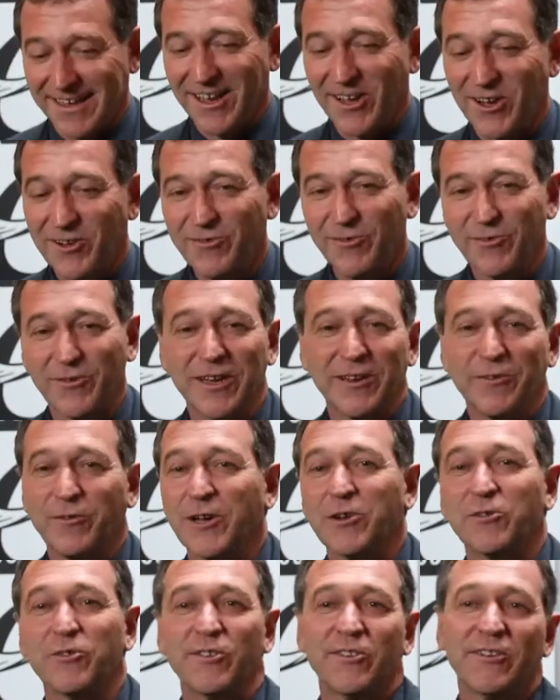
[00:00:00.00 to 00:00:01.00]
now
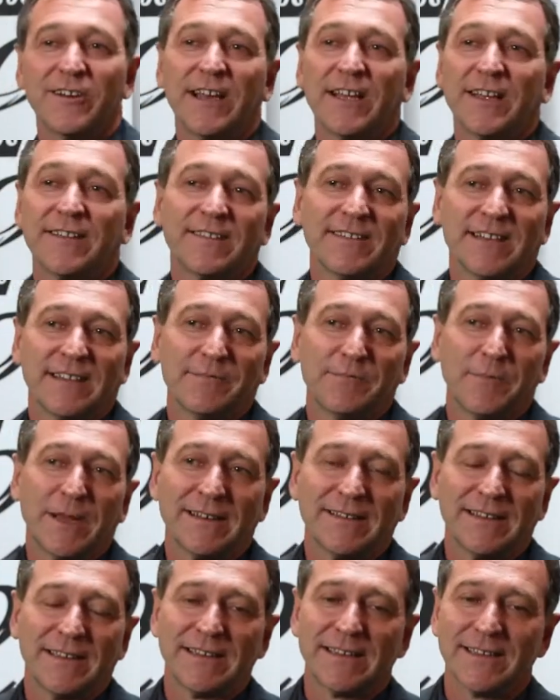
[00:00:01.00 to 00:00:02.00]
we could analyze
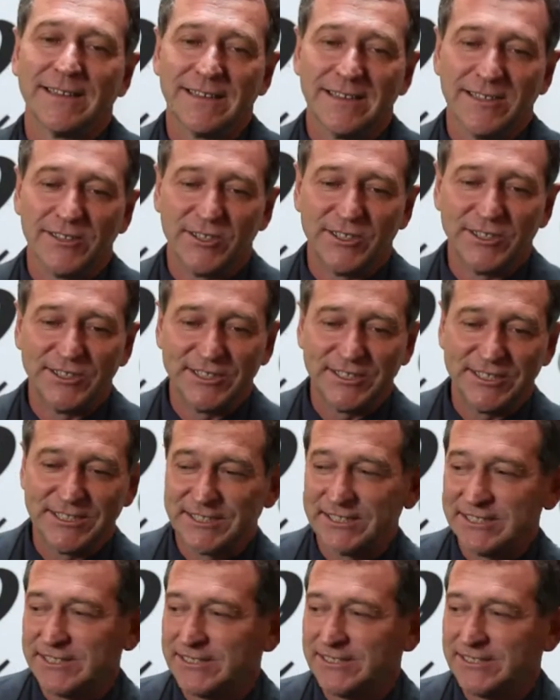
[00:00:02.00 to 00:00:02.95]
bacteria on